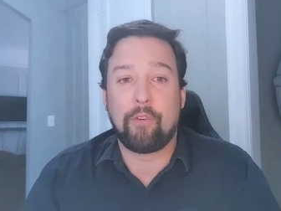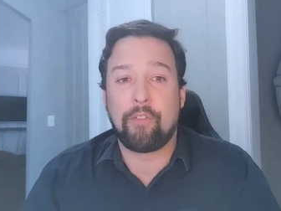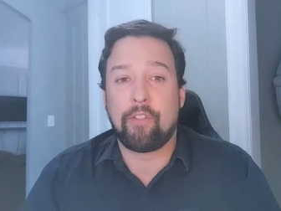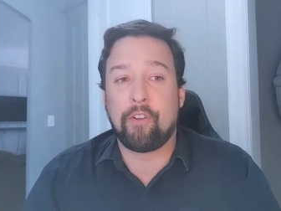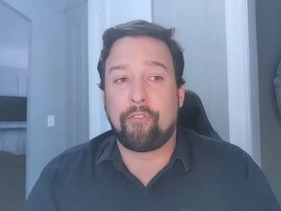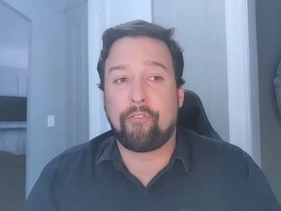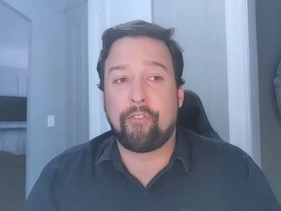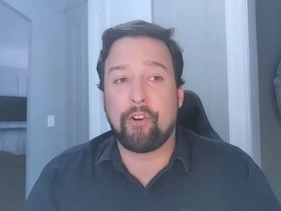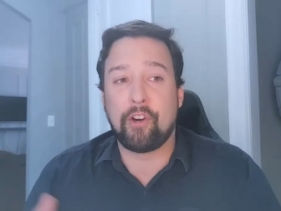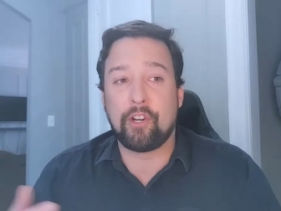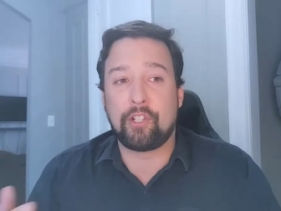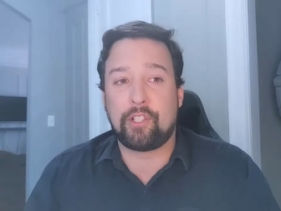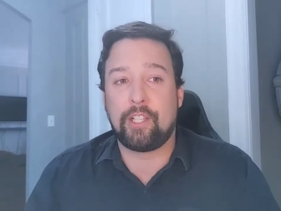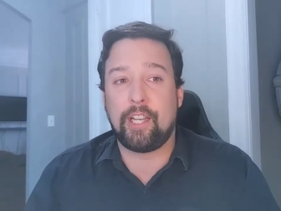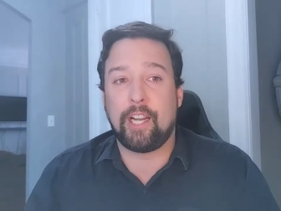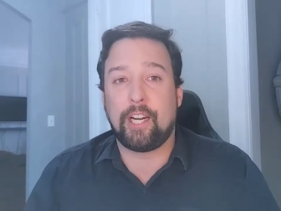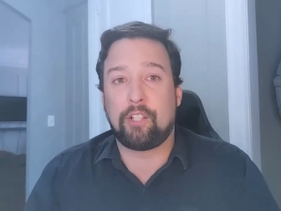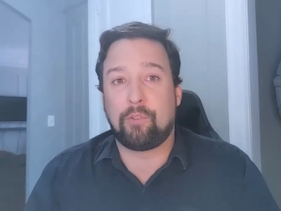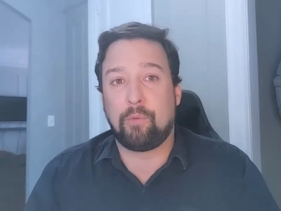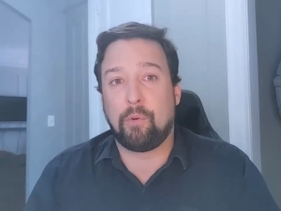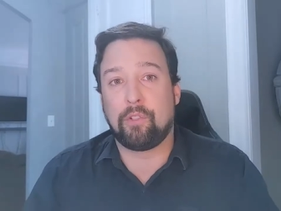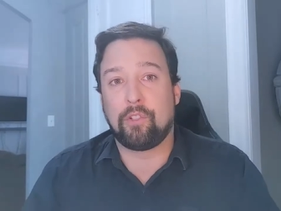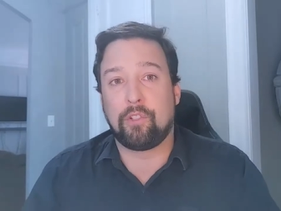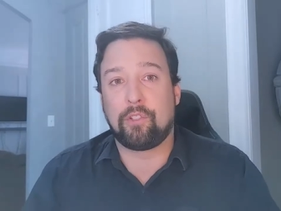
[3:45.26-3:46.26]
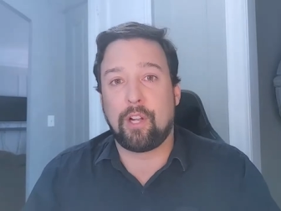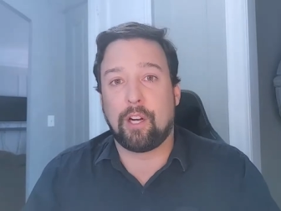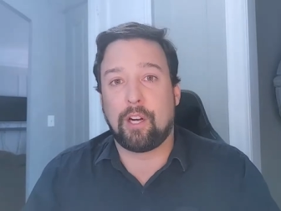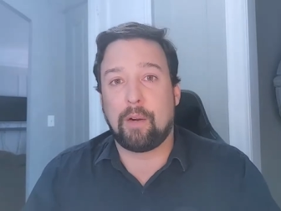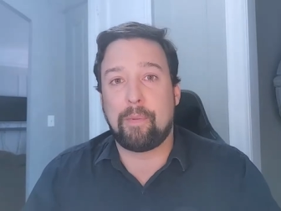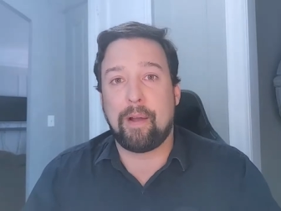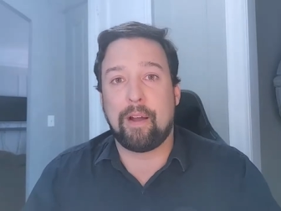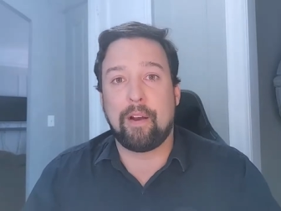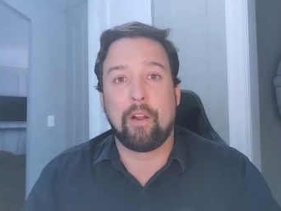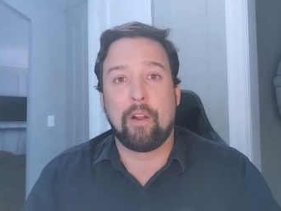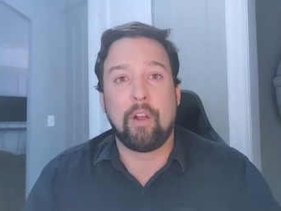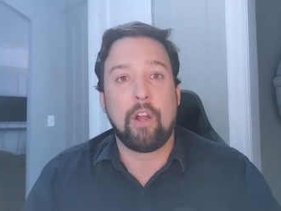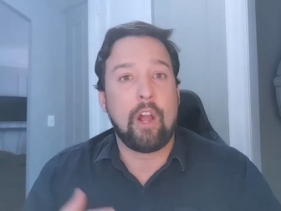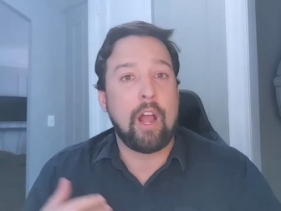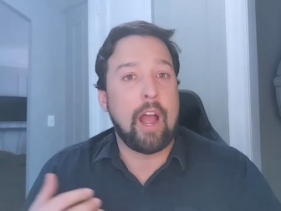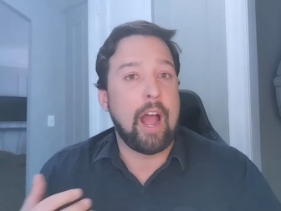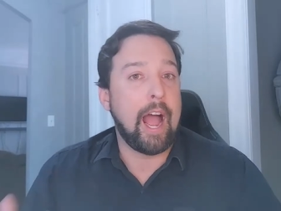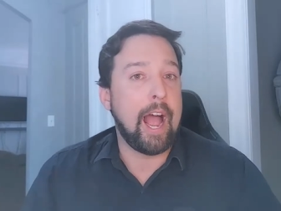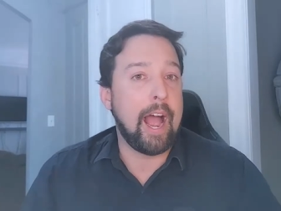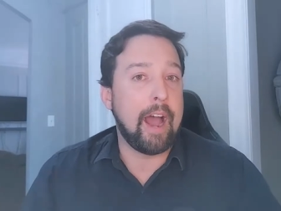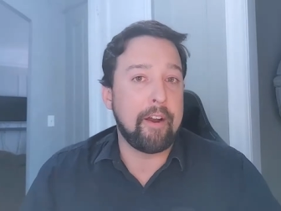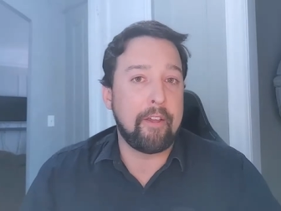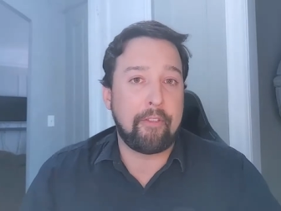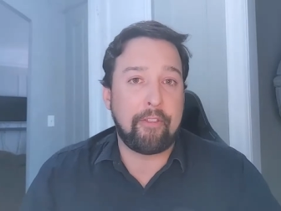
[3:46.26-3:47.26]
the first 6, we'll just talk about
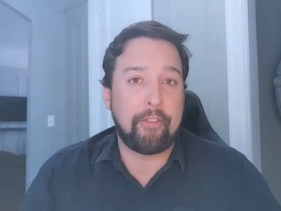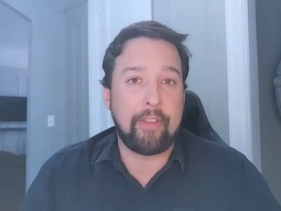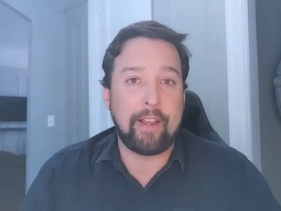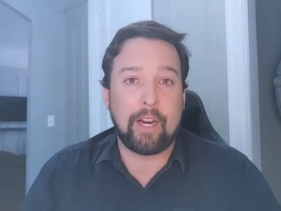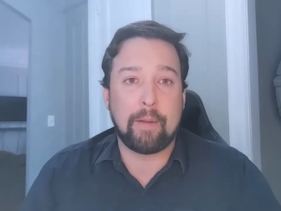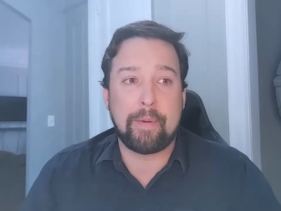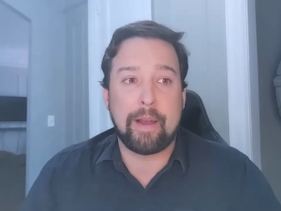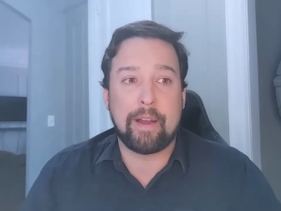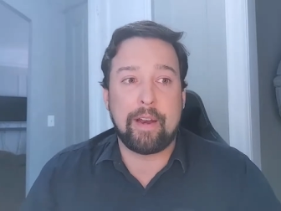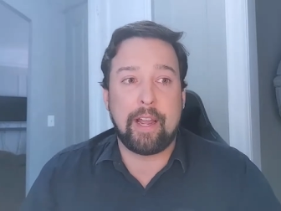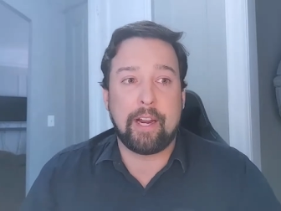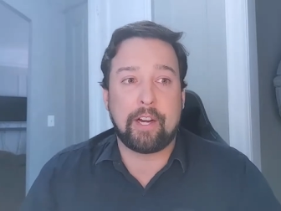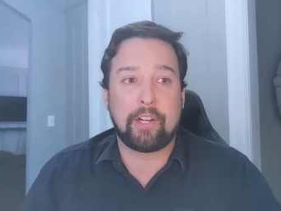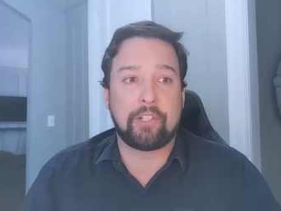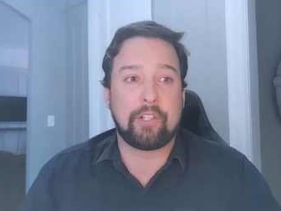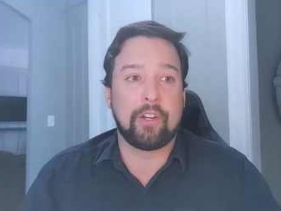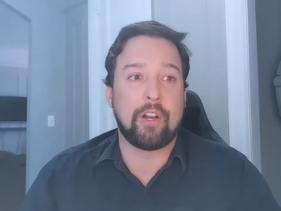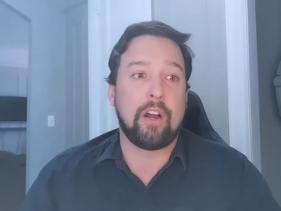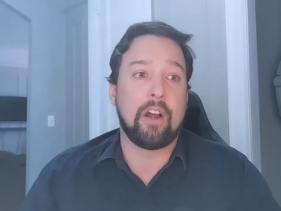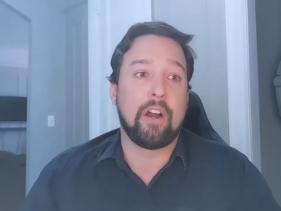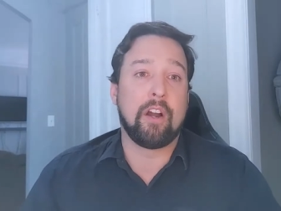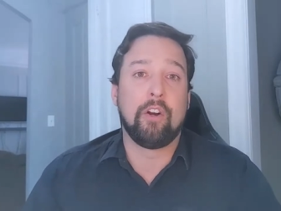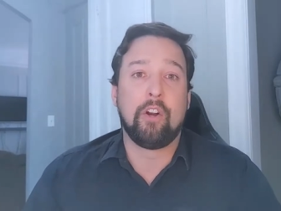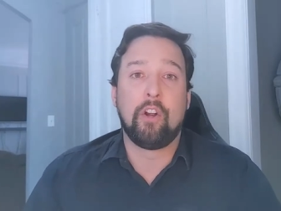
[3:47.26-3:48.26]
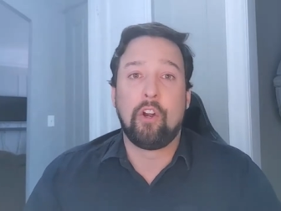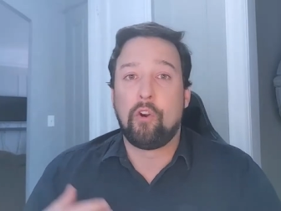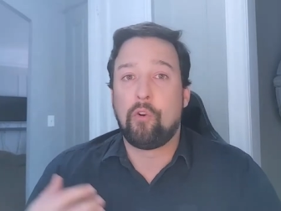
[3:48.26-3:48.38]
how to think about XR.